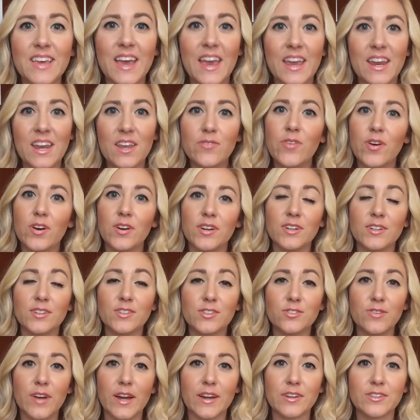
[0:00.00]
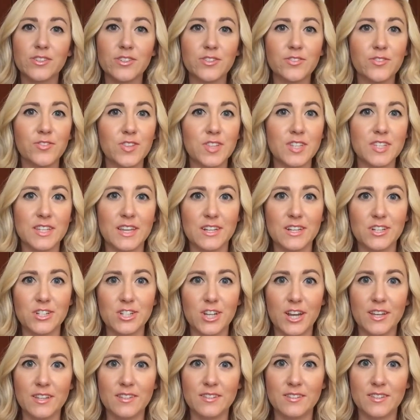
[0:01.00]
Katie Farner, director for the
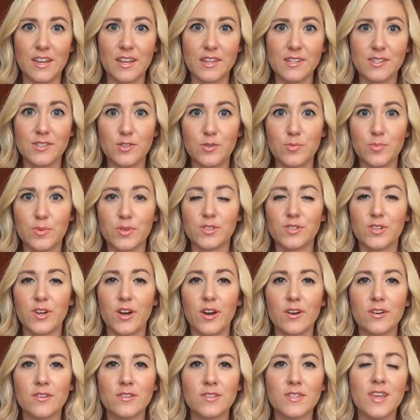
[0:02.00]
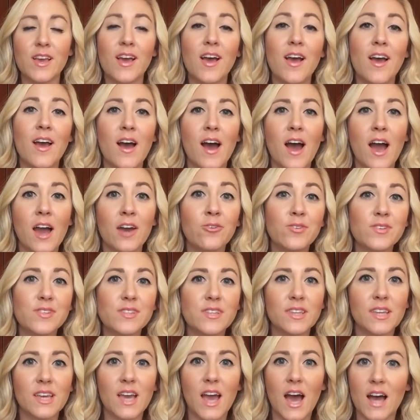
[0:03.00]
Sunshine State Superstars. I
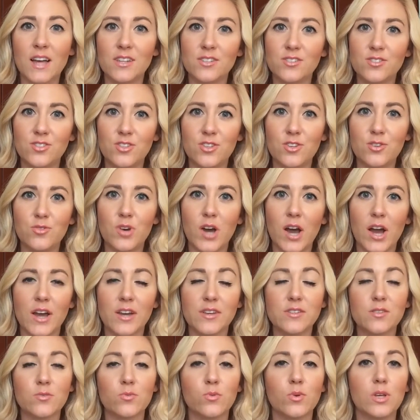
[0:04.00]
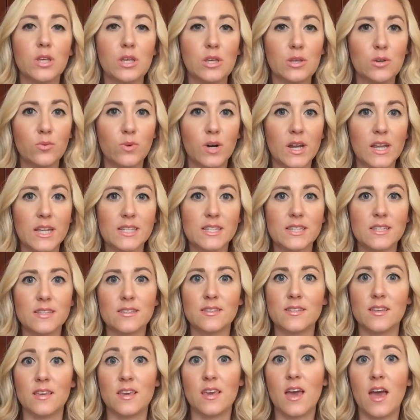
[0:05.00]
recently asked you guys what you wanted to
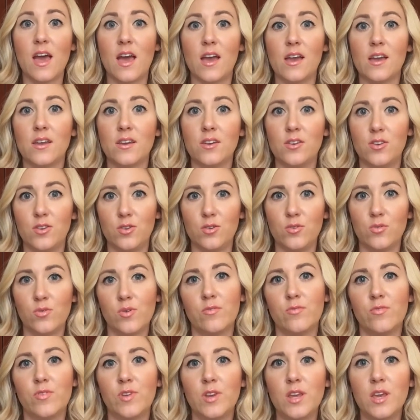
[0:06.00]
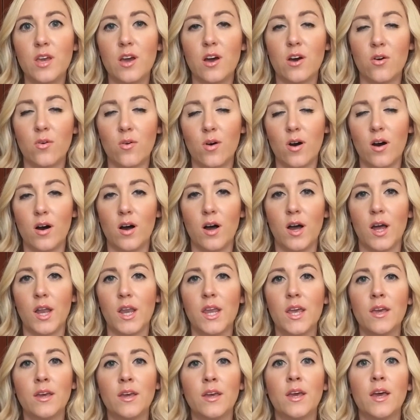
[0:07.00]
see a new video on,
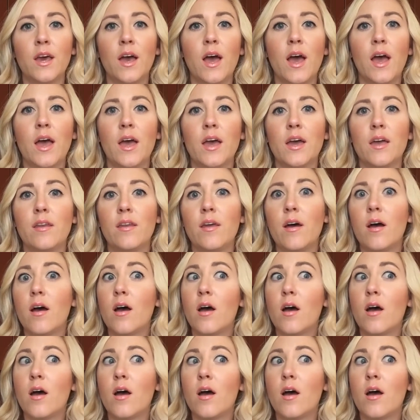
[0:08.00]
and